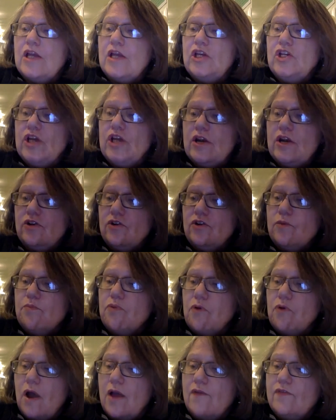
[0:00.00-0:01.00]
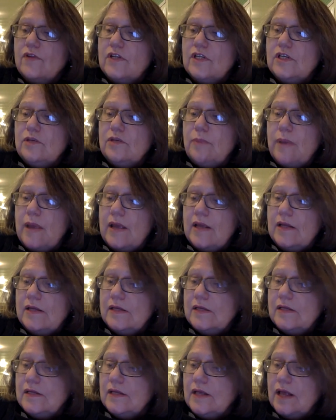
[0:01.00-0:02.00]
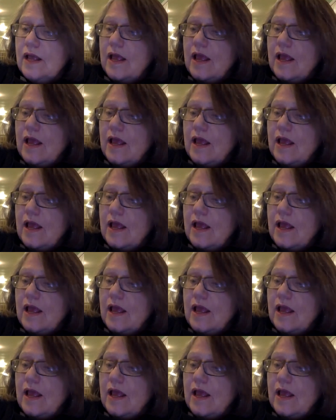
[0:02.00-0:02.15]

gendered private space